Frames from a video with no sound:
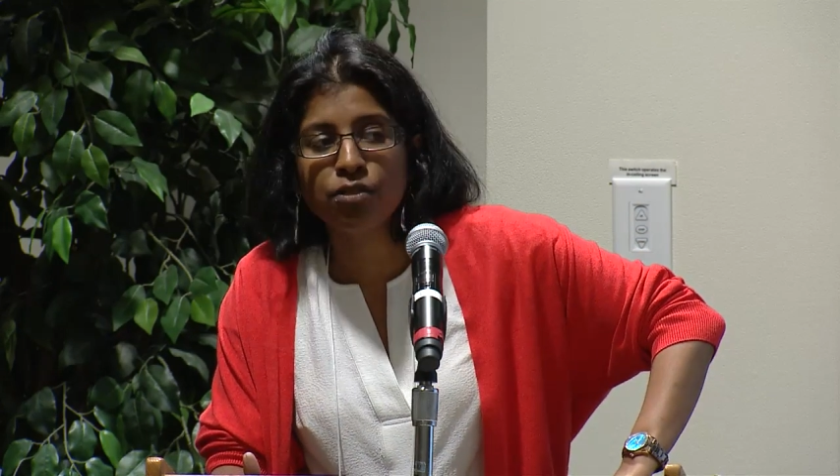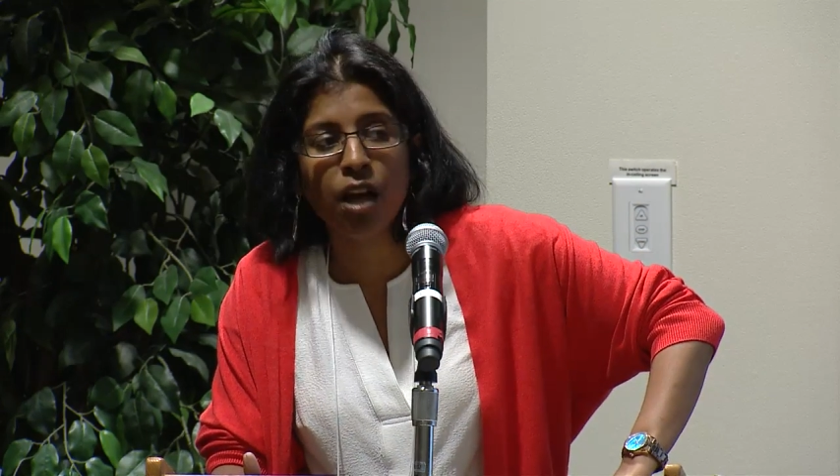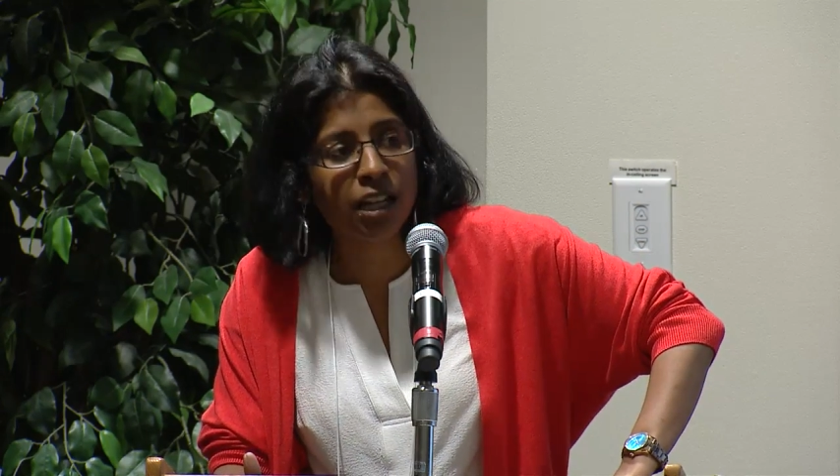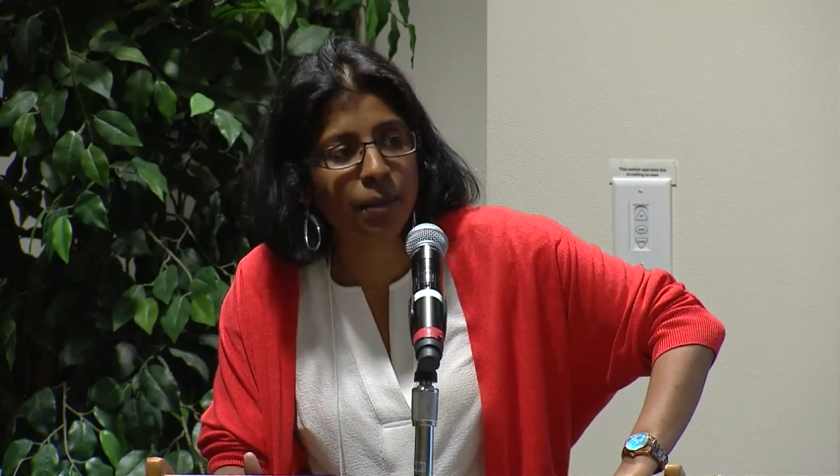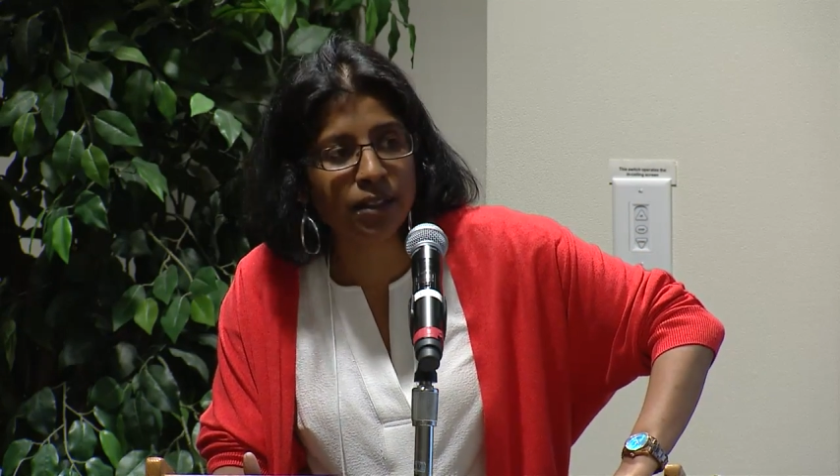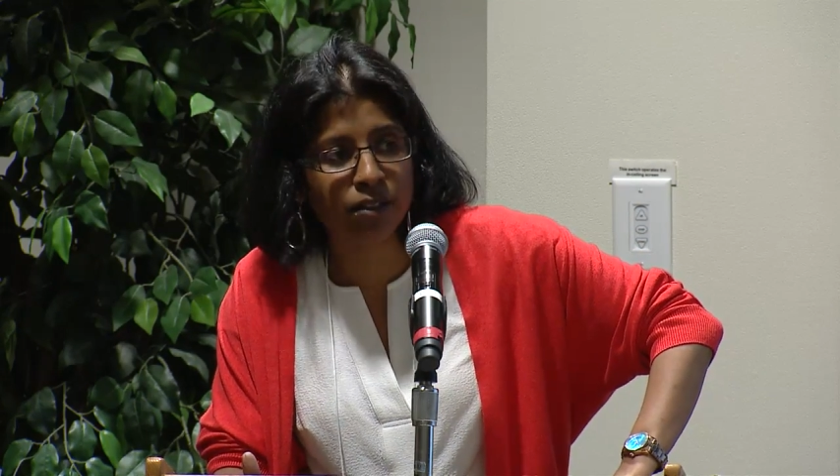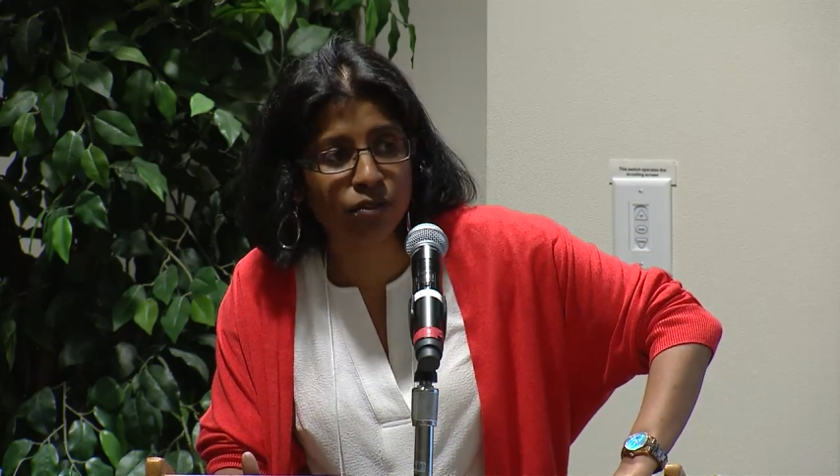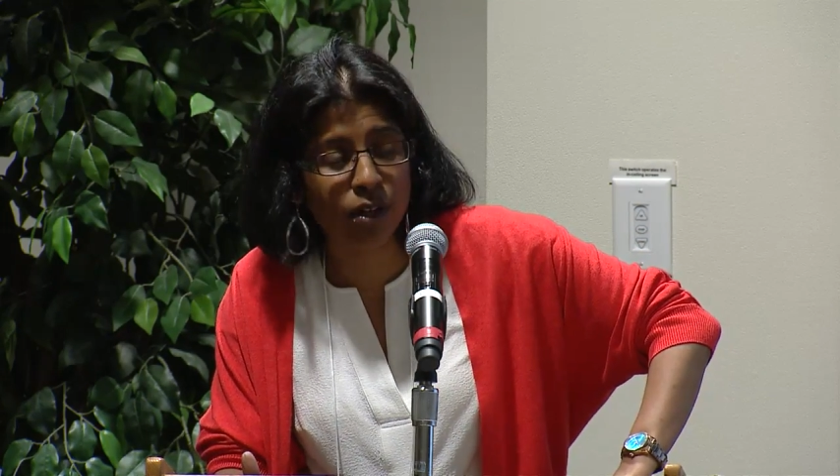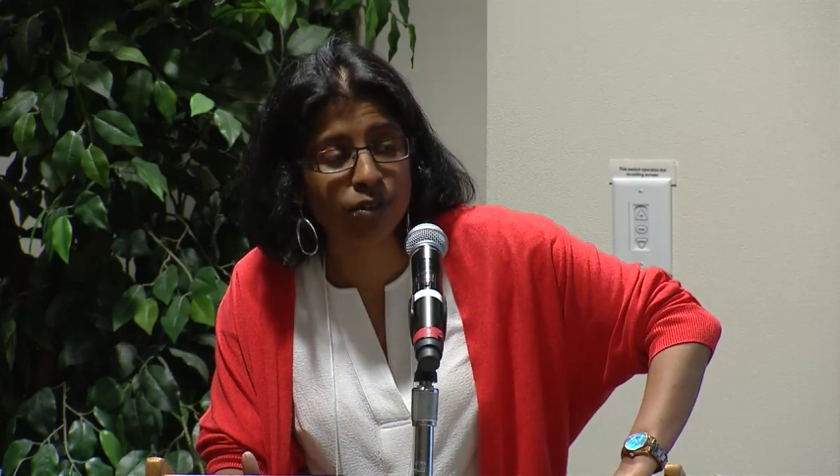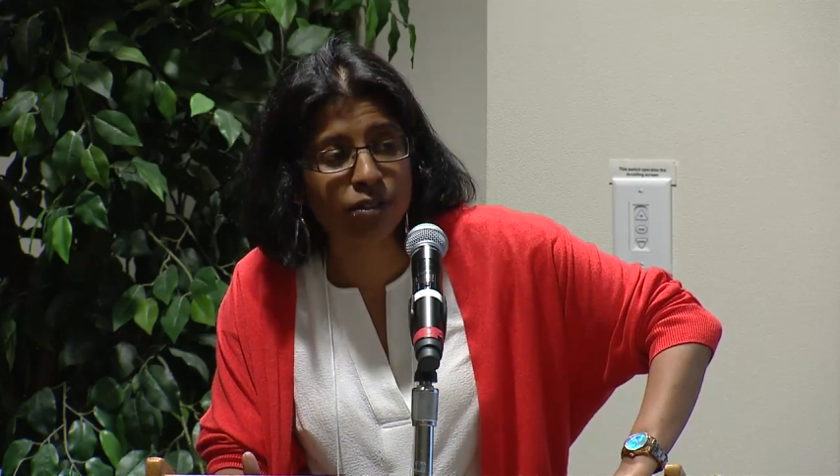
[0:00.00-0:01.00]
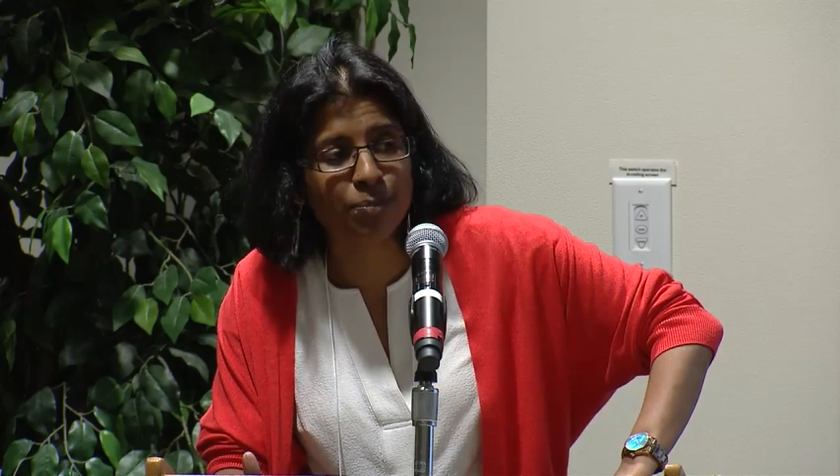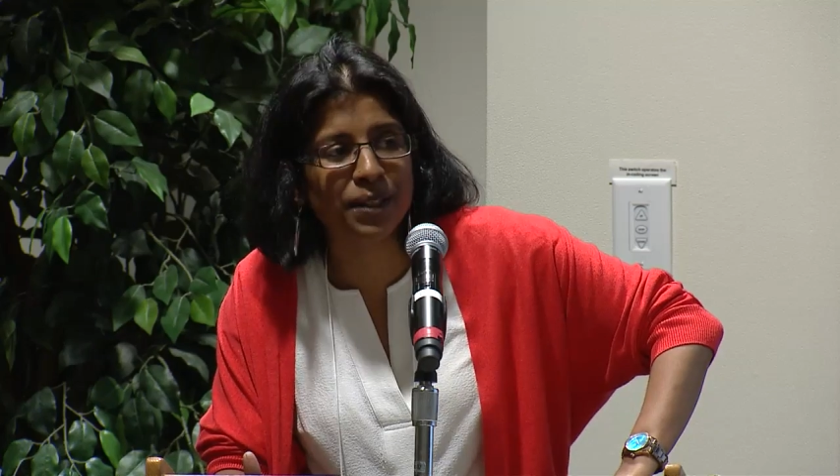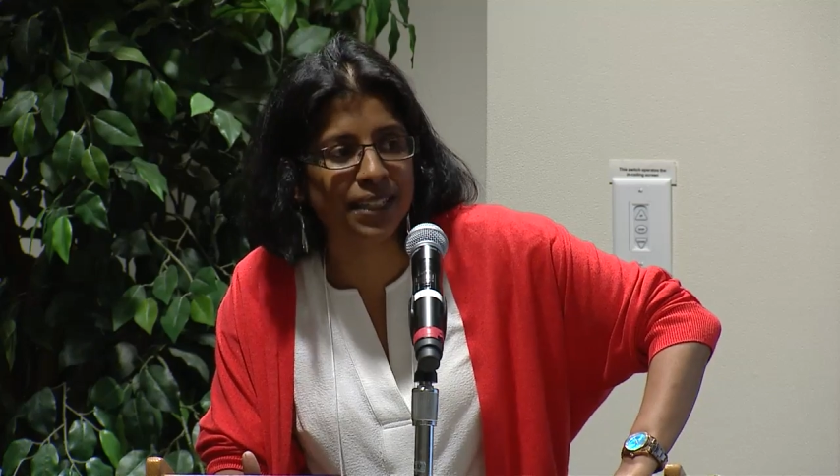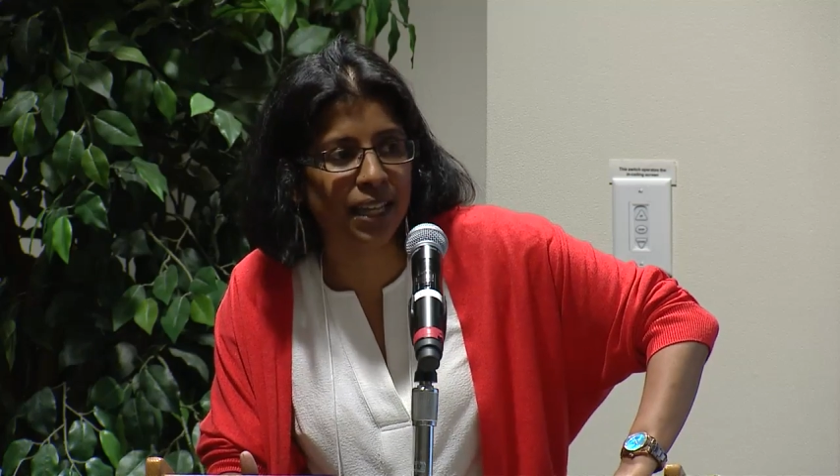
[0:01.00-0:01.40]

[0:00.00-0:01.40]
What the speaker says: talk about the struggles, but